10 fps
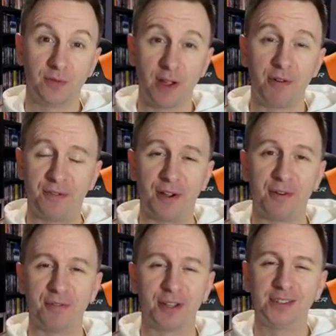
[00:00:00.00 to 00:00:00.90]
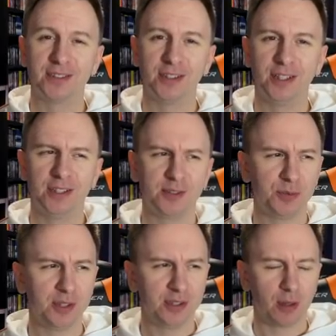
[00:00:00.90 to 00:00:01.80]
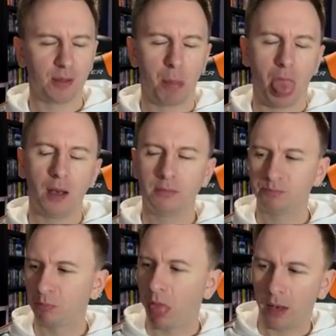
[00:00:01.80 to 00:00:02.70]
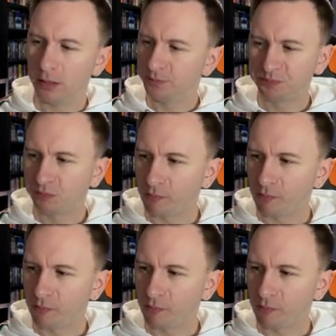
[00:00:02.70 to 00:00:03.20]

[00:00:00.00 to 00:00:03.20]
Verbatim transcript: very very recently is... Can you say,